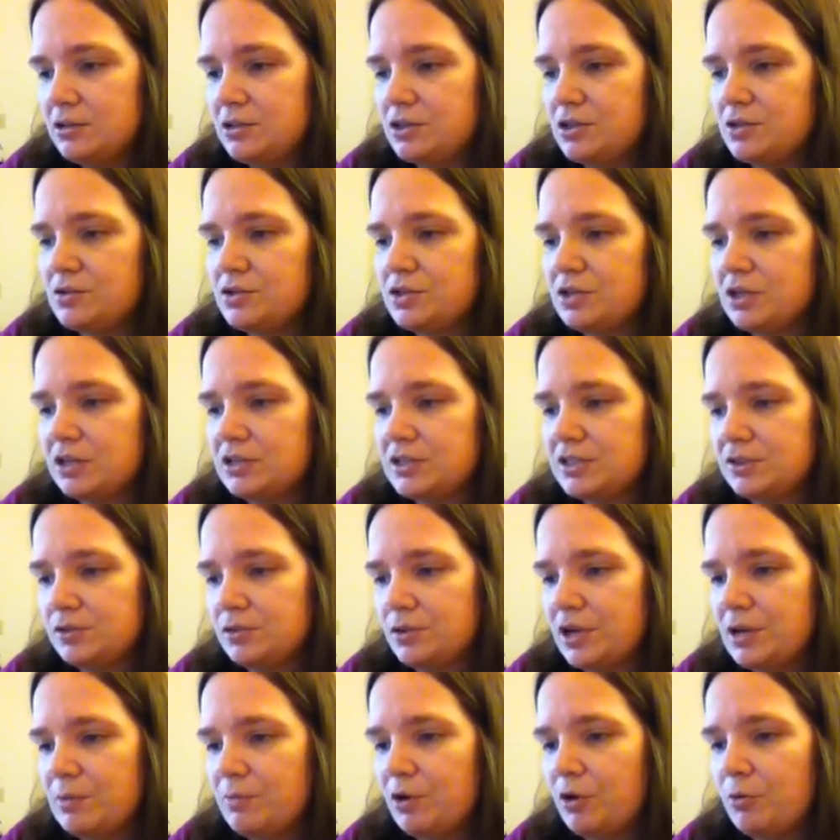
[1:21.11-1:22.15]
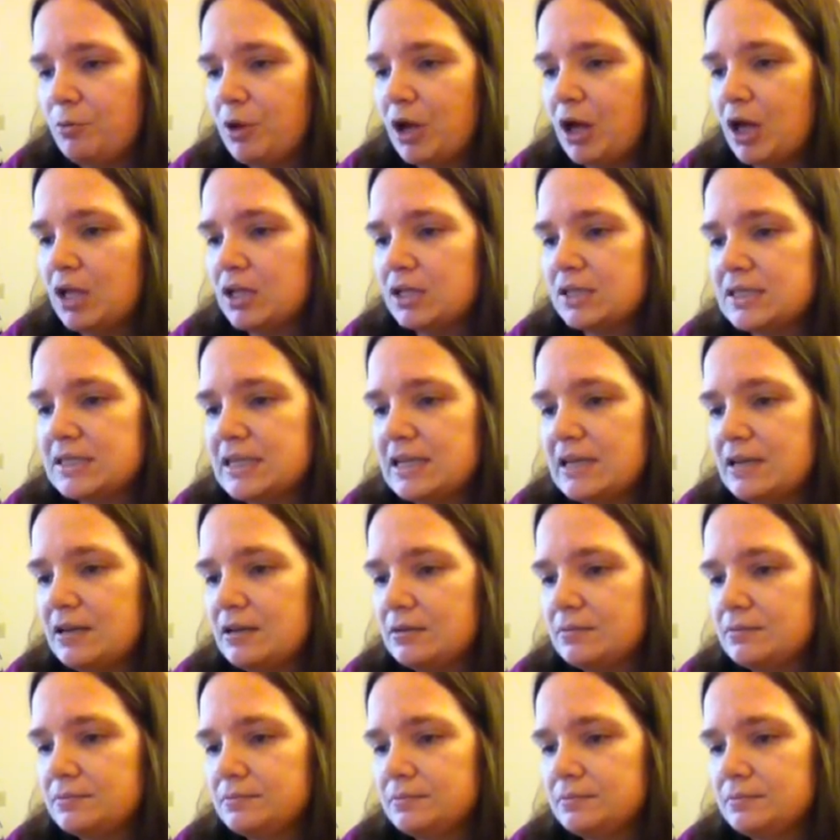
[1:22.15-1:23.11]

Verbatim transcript: due to cerebral palsy.